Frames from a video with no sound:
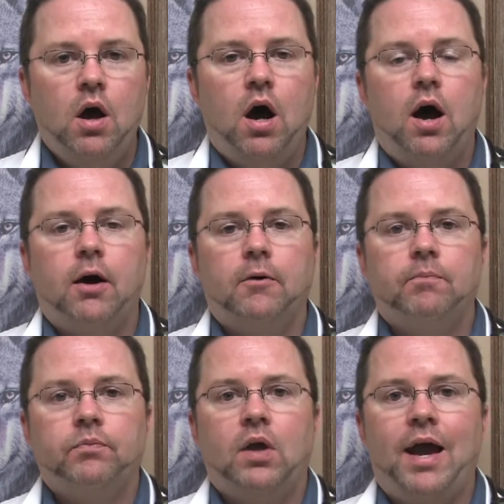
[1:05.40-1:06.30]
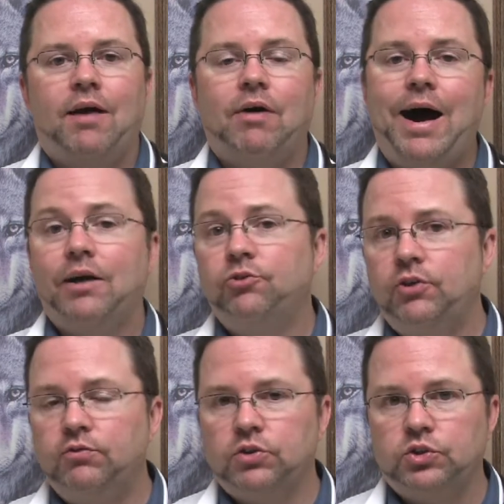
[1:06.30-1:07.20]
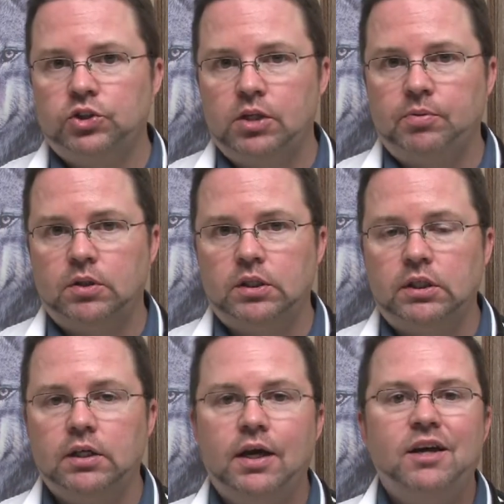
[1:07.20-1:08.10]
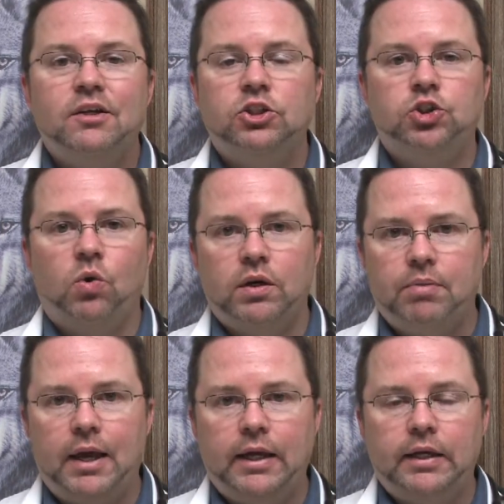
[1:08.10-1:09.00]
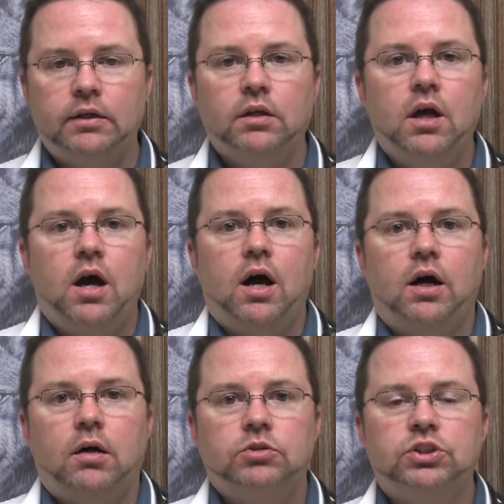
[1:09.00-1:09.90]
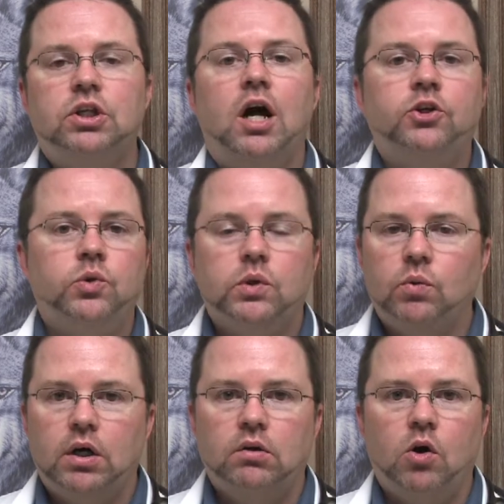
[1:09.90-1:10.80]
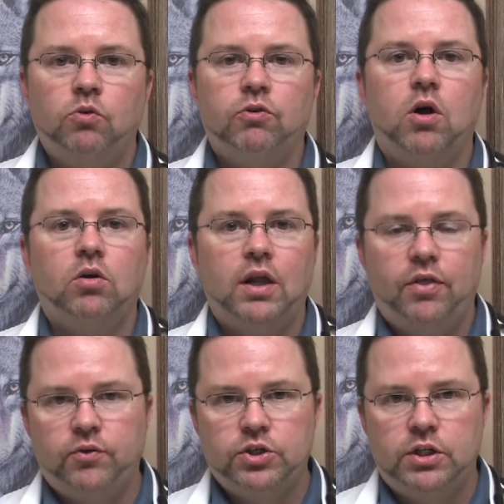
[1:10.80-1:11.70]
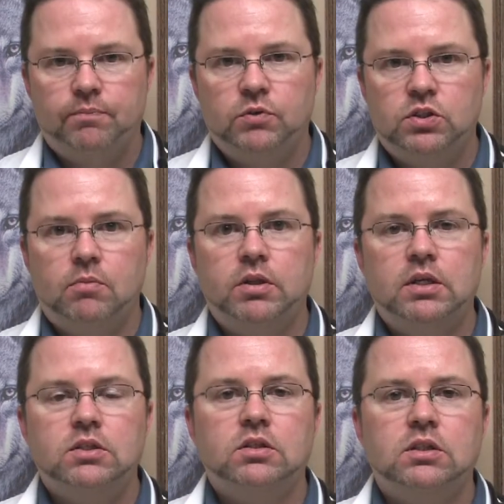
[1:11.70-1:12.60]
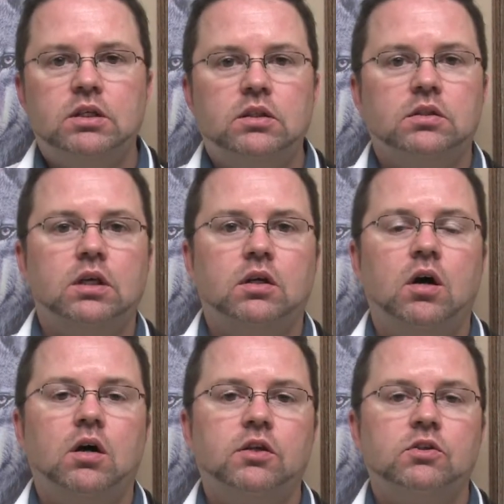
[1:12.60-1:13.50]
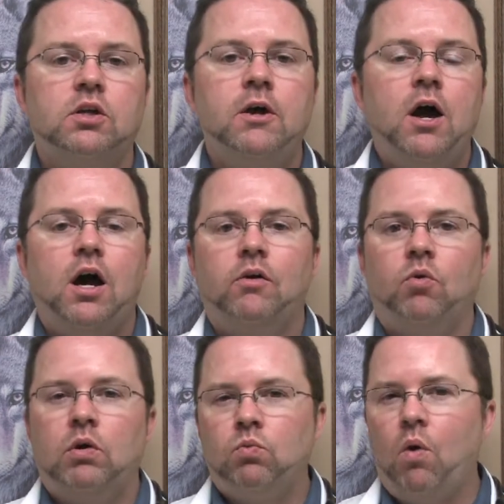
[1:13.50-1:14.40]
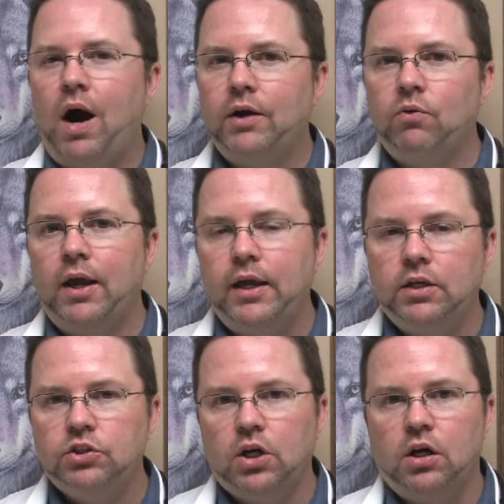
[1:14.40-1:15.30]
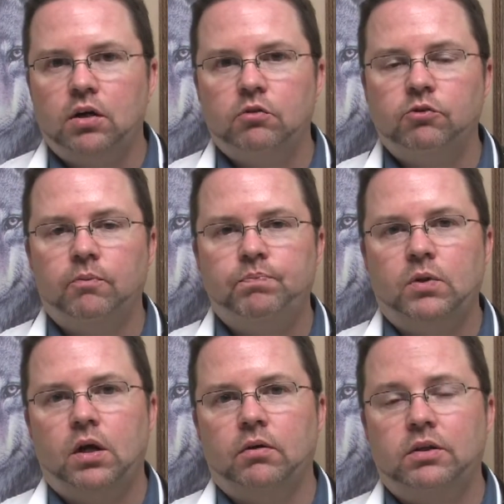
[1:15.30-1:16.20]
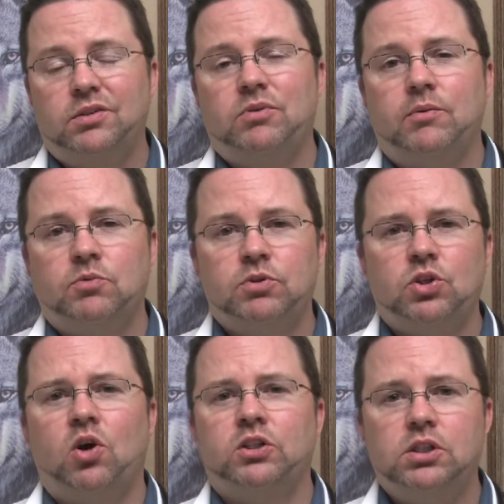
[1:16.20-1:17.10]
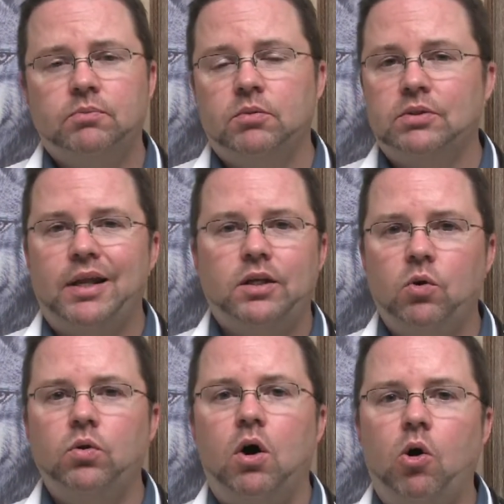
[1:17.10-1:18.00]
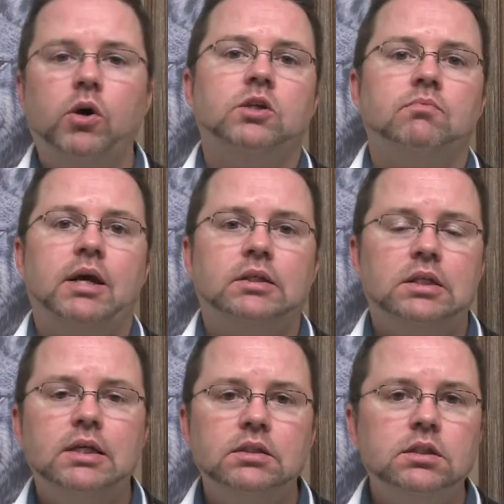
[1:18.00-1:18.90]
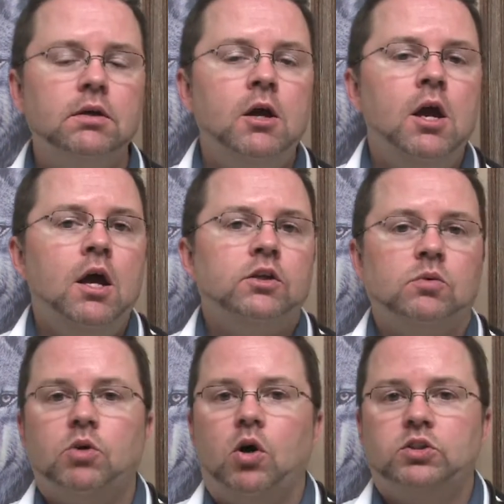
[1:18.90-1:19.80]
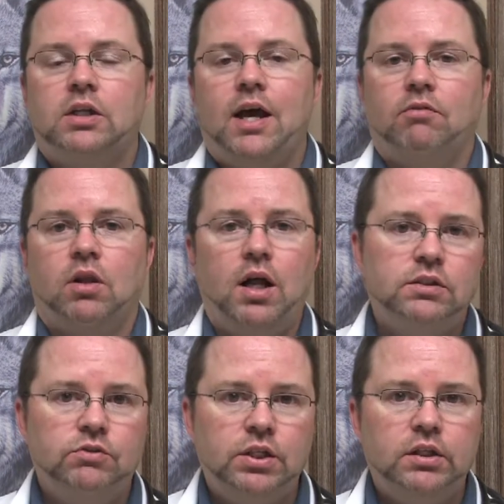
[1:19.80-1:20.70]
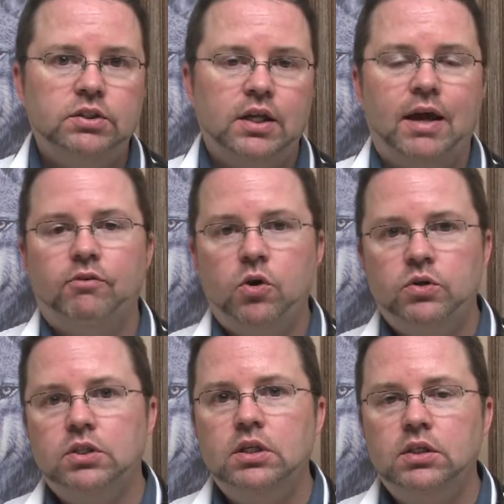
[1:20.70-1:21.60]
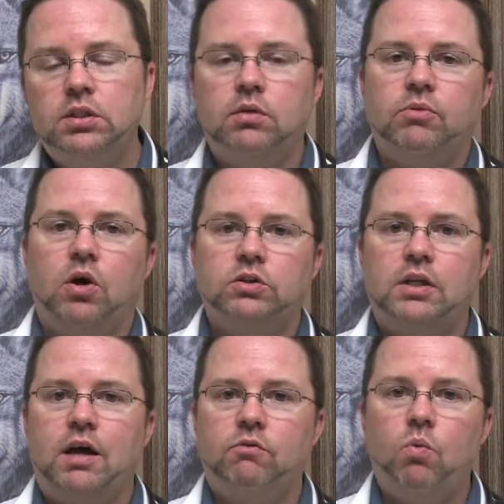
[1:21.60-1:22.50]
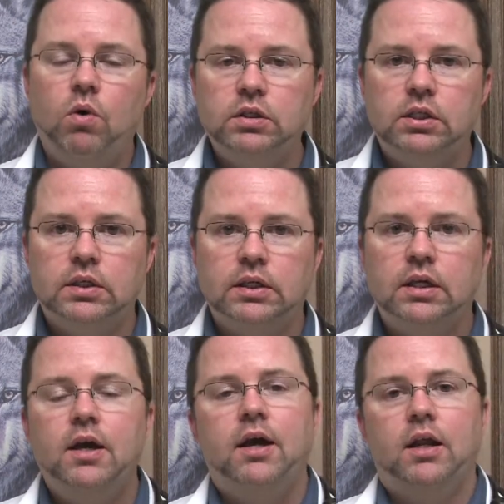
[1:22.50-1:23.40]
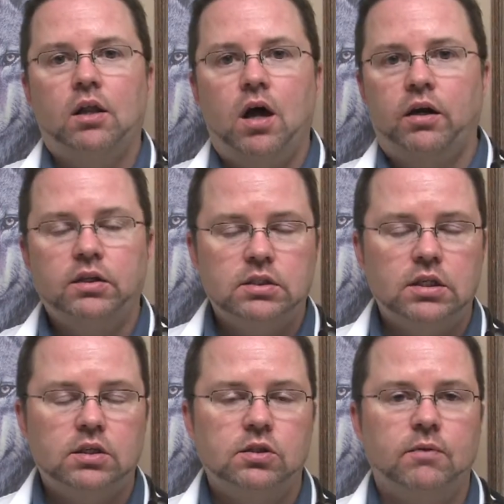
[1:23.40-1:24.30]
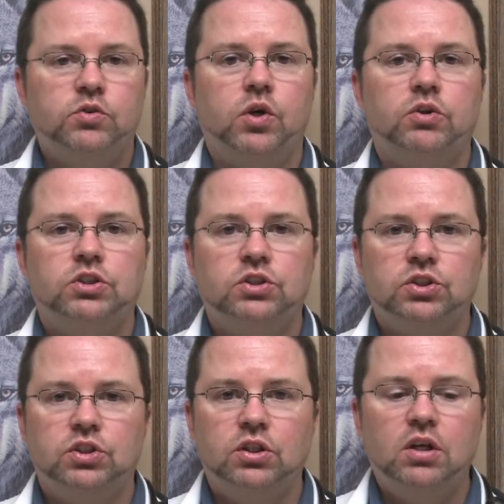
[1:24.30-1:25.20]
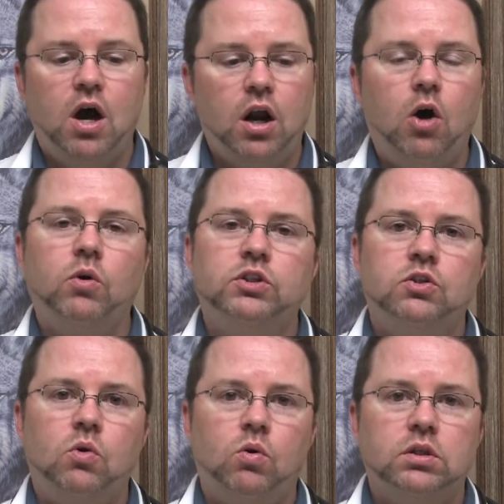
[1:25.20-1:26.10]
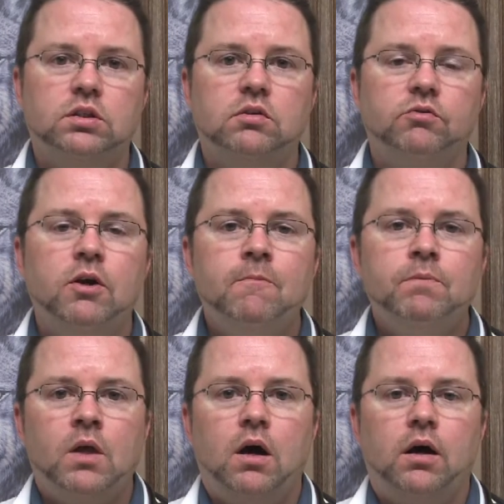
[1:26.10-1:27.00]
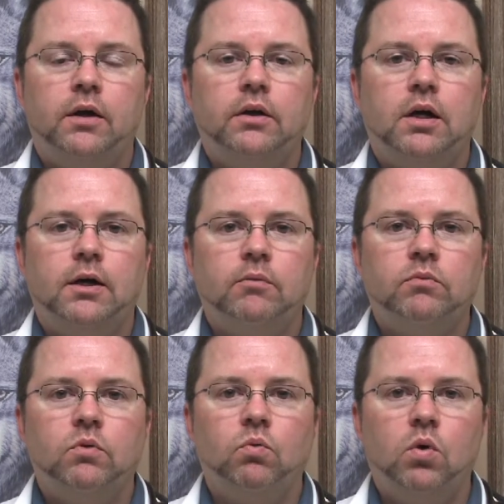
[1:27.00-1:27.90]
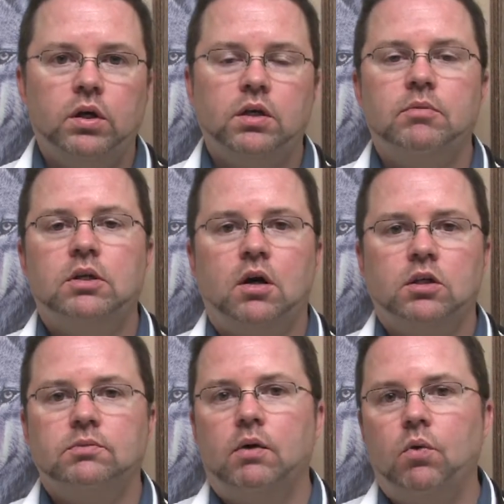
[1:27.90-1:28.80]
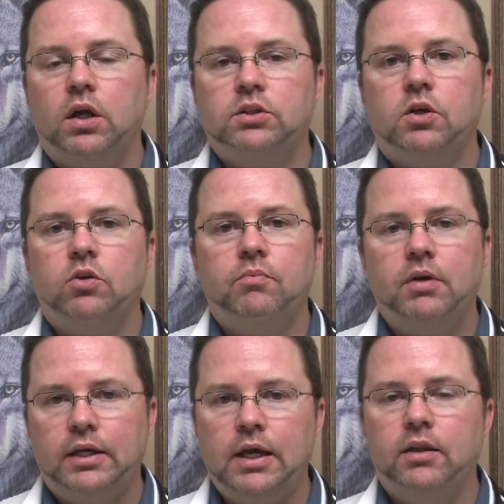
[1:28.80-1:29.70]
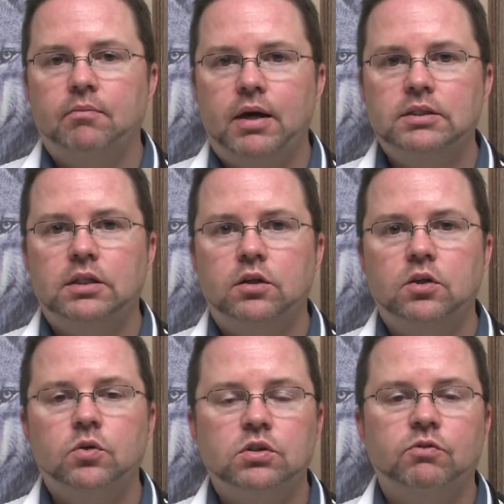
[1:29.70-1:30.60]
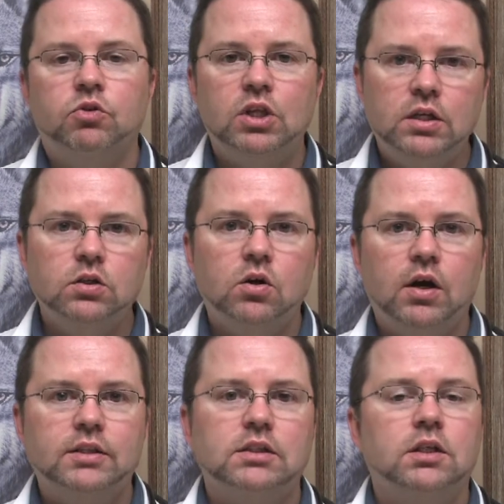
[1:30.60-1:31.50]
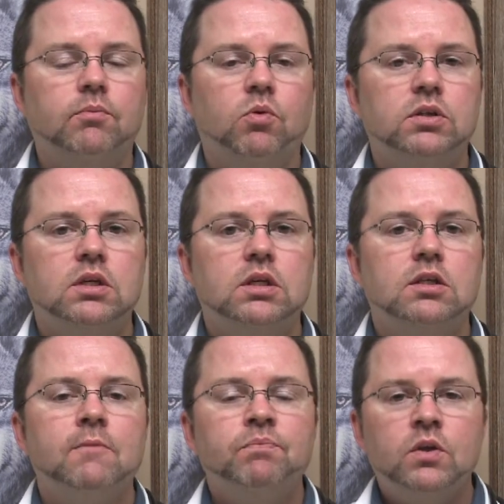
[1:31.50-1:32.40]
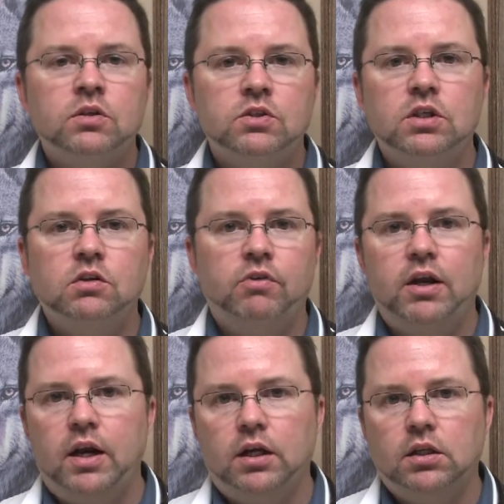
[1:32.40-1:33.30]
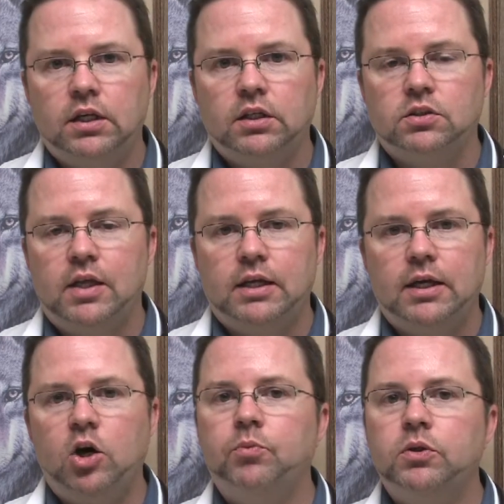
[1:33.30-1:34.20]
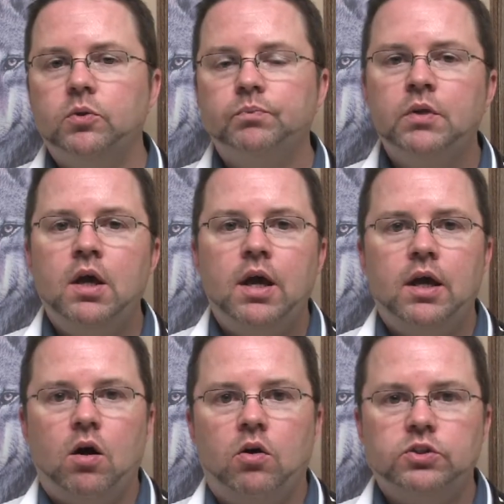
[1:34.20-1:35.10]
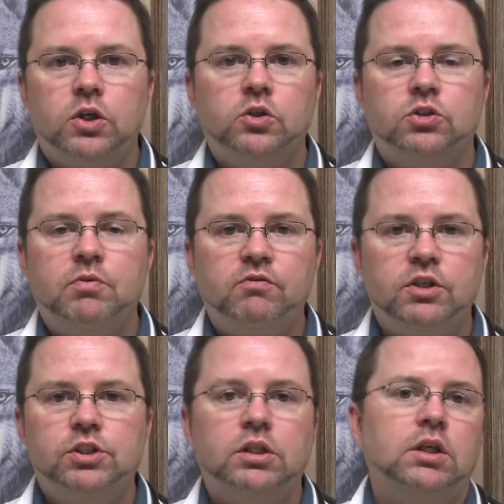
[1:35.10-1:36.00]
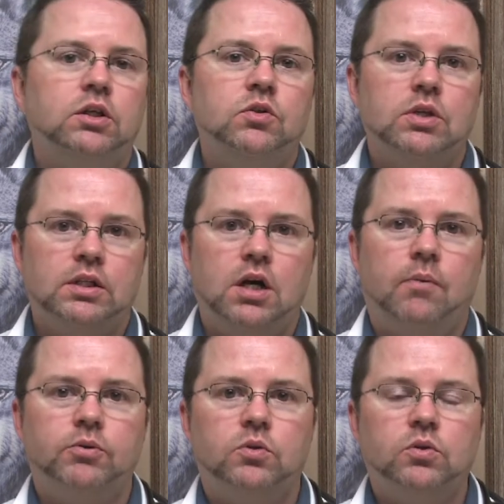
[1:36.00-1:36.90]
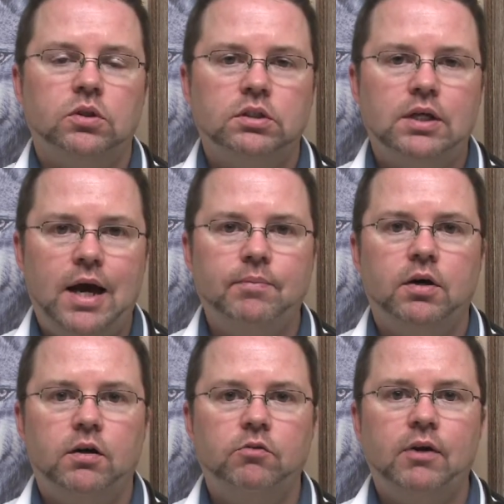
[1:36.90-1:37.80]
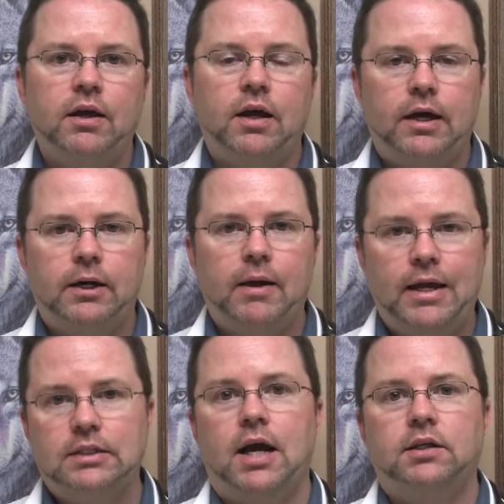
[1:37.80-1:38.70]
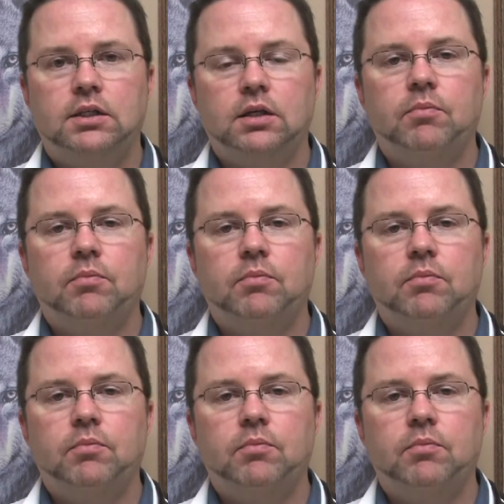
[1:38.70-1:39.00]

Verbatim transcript: um, have high fevers typically, joint pain, uh, just not doing well, overall lethargy. Some of these diseases can cause a, a wide range of uh, sometimes bizarre symptoms that don't always make sense. Some dogs can have lots of ticks and have no disease. Some dogs can have one tick and a lot of disease. And so it's just not always correlative on um, what can be caused by what. So the, again, the best thing to do is if you think your dog has a tick-borne disease, see your veterinary clinic so they can help you and also just be vigilant and use a topical type of uh, anti-tick